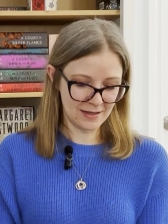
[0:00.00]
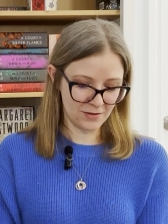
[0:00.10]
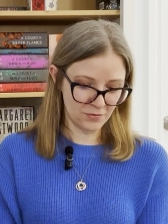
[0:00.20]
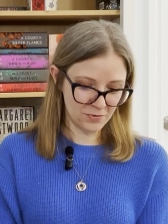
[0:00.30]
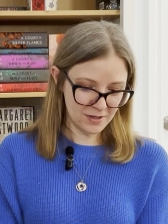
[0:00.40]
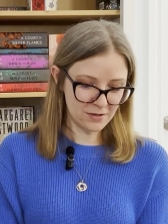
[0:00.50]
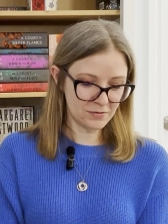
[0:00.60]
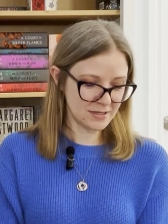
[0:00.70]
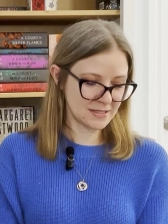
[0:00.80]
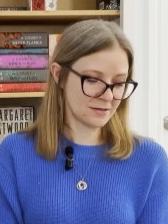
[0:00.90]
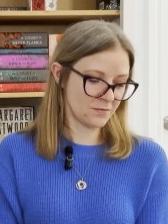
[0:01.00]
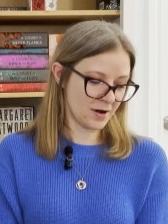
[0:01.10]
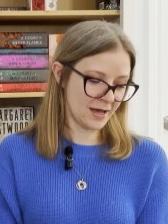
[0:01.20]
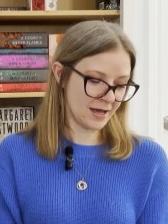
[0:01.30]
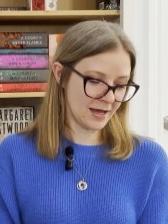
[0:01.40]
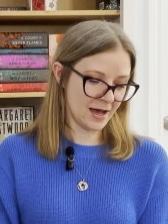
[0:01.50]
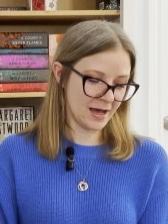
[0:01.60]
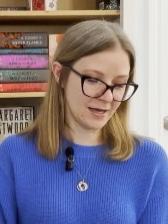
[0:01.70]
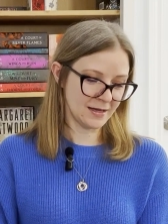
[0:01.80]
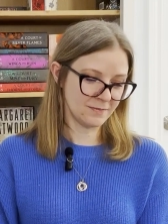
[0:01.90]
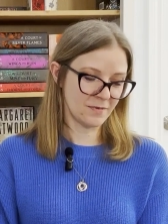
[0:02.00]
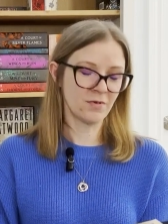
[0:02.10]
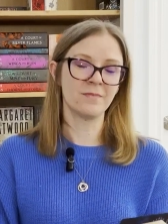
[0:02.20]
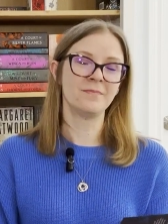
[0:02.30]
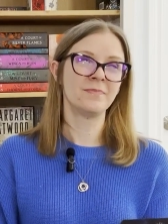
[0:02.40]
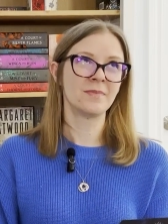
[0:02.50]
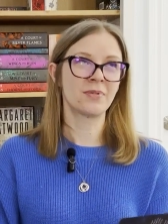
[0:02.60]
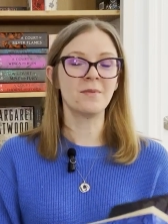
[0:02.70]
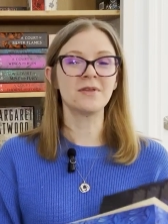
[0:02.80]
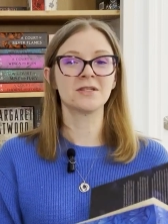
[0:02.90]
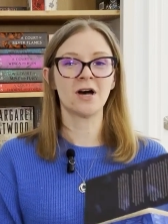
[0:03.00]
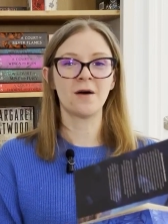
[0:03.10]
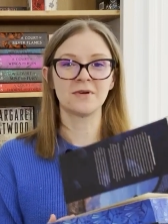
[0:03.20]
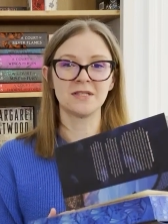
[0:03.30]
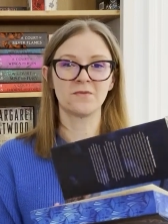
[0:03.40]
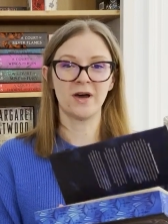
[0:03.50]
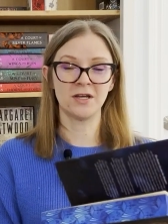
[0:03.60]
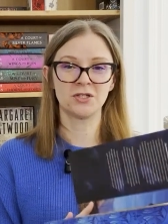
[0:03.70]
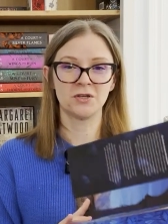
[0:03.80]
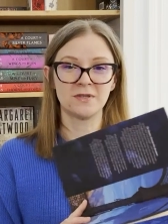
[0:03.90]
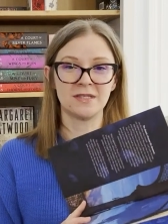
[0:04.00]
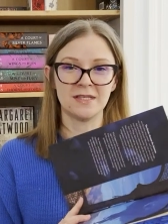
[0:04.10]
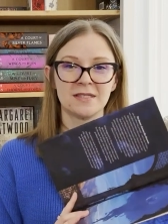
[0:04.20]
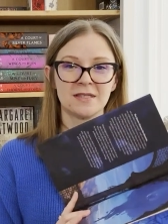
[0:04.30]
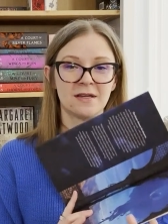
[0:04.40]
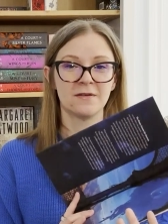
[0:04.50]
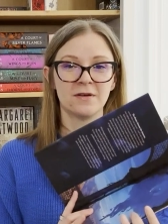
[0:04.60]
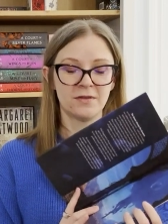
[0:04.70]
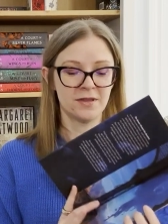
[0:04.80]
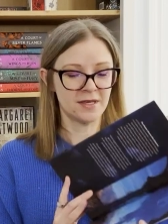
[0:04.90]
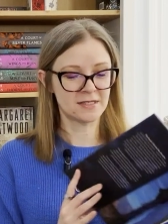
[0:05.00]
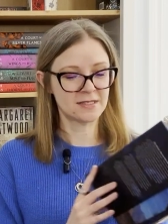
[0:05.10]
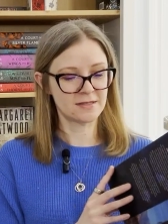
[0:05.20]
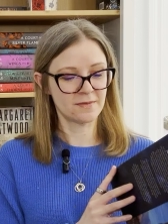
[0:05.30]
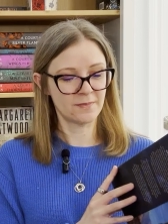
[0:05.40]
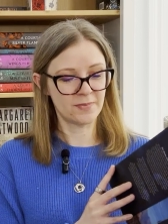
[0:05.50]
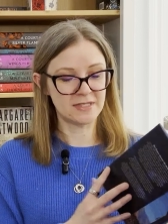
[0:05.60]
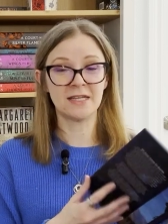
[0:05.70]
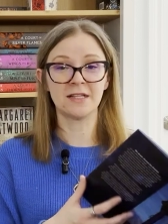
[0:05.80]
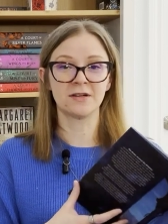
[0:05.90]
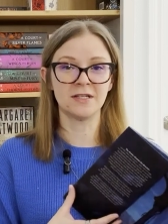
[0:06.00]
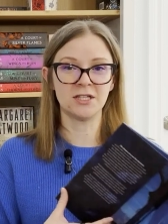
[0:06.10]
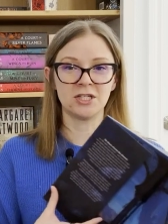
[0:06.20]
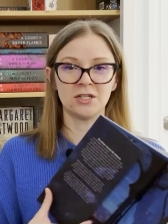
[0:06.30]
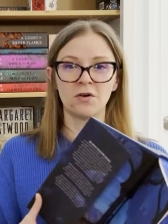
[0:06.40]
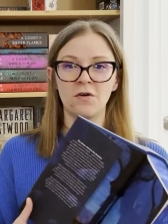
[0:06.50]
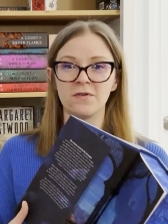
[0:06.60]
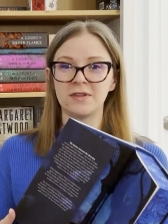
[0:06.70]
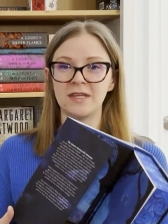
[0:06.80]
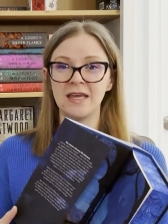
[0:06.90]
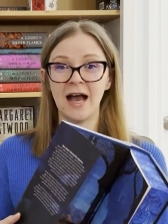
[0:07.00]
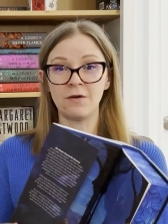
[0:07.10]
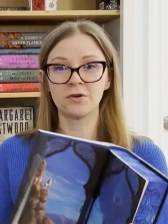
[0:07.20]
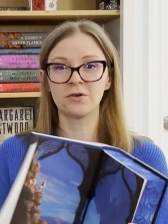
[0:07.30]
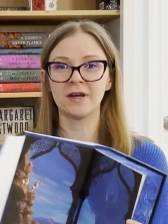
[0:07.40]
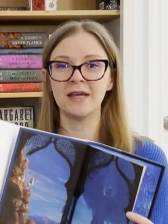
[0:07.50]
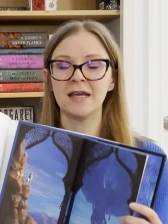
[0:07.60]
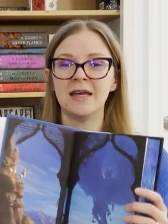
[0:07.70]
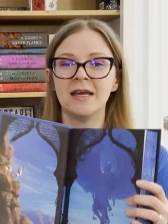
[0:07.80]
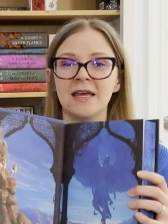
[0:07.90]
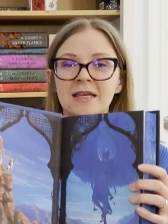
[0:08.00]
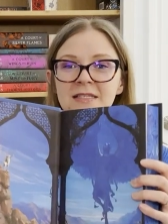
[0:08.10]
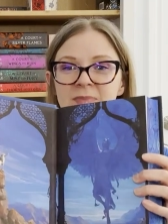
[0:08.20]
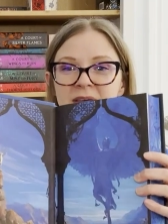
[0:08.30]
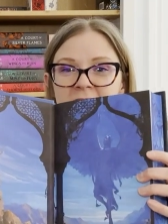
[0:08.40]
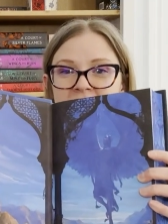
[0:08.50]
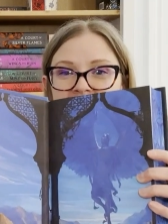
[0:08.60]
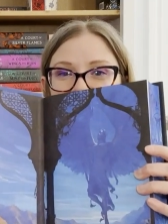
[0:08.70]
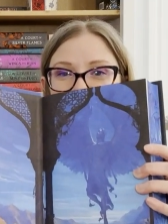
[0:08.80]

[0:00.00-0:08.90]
the real reason why probably the top reason why I chose this particular edition over the Owlcrate is because of